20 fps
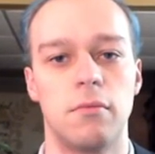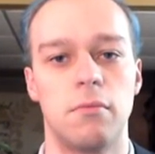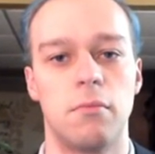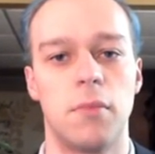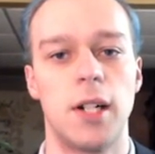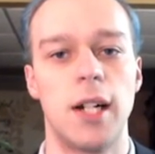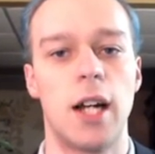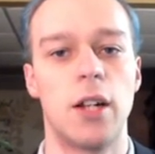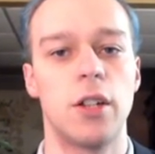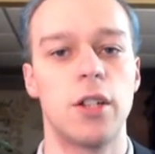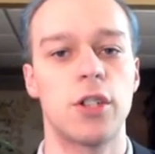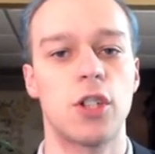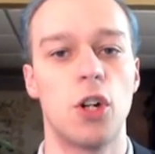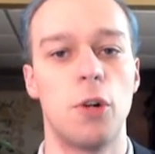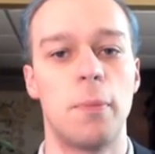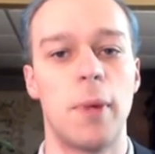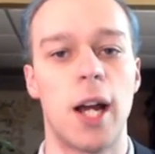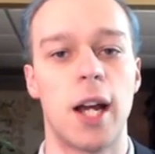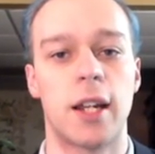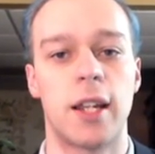But now let's go
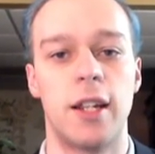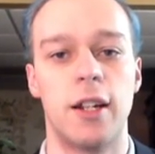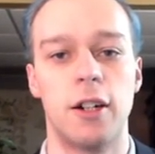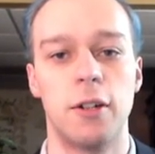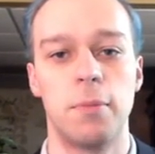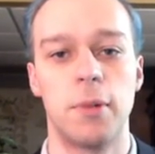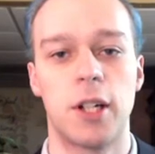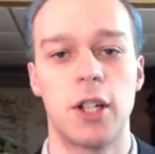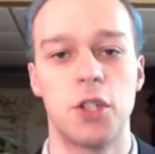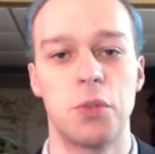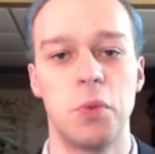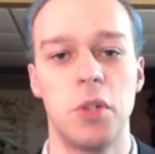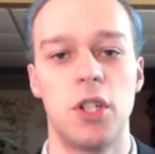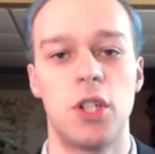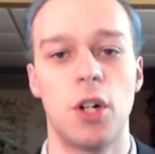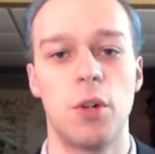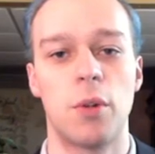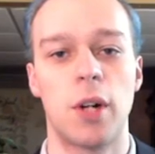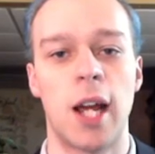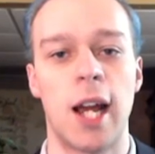back here because we
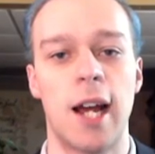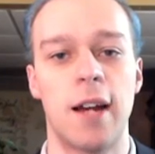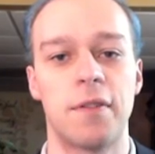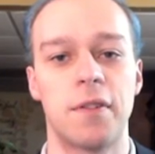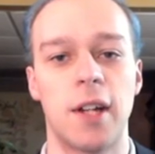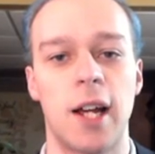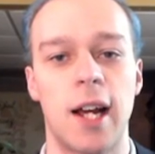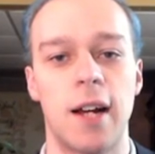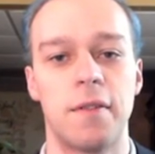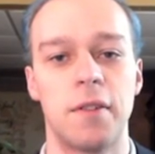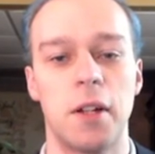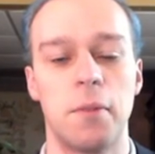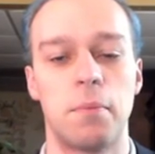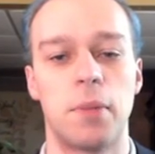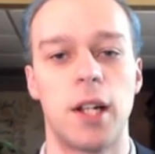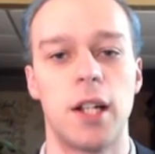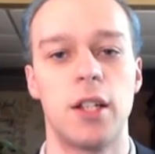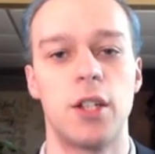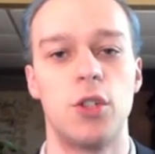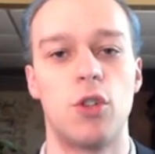don't have to have them
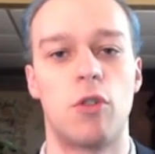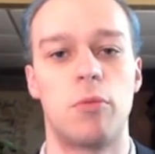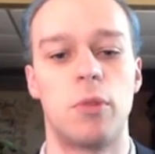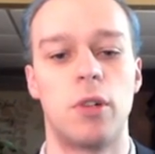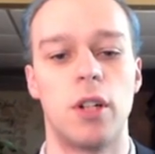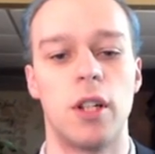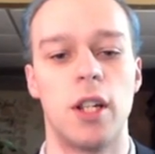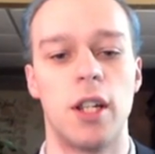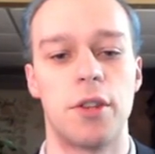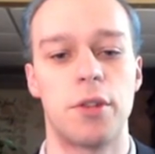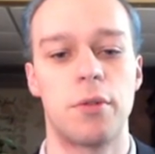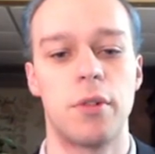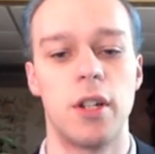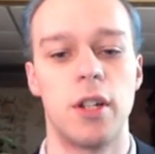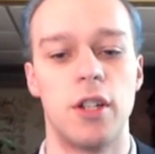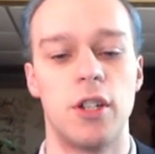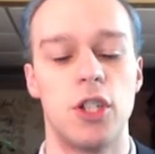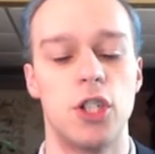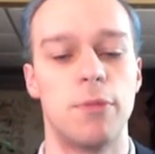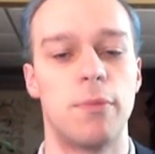play the normal
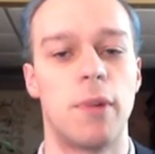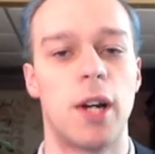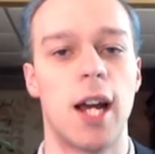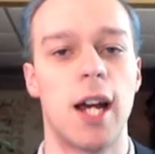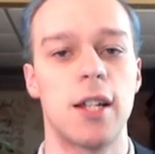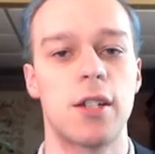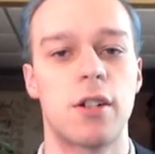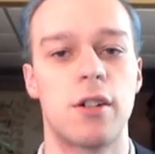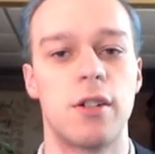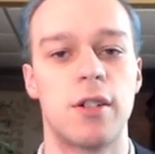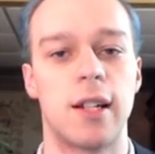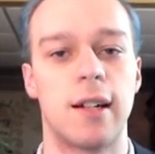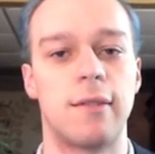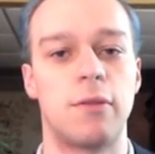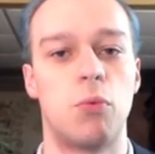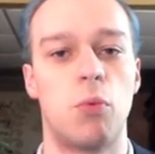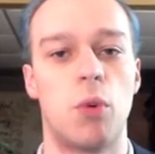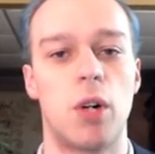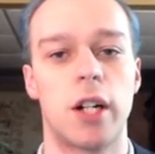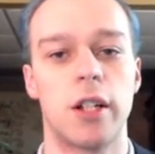e3. You might ask
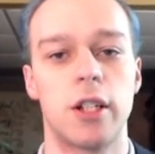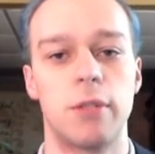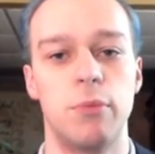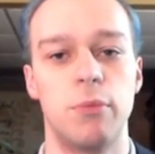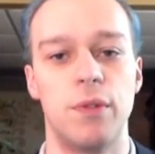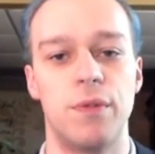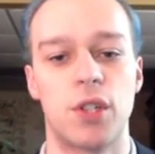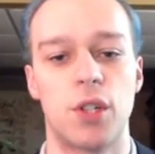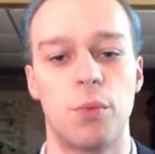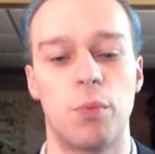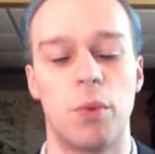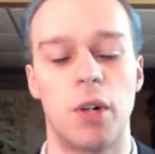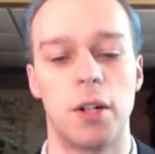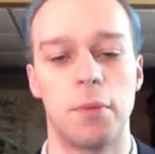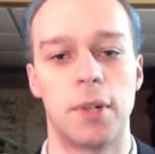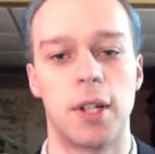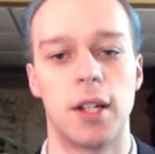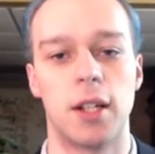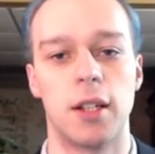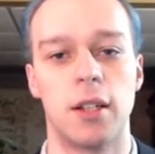yourself, what other moves could white
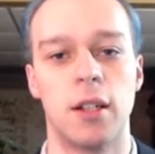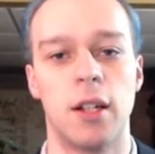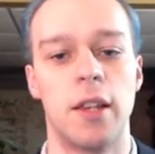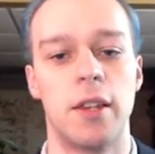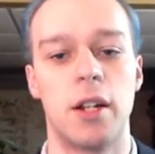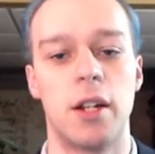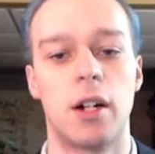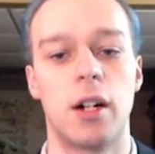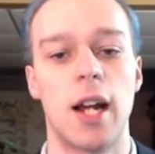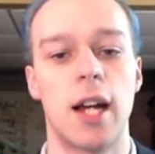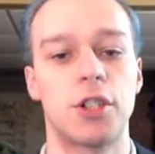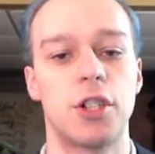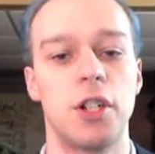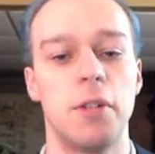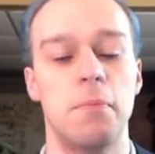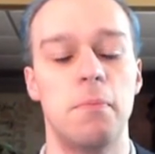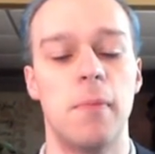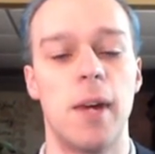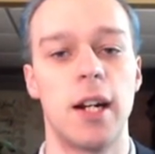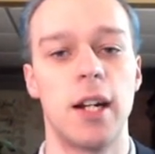play? There are actually
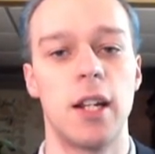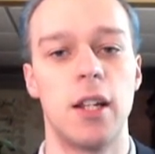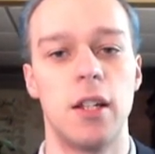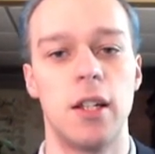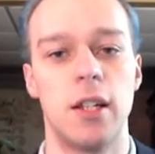many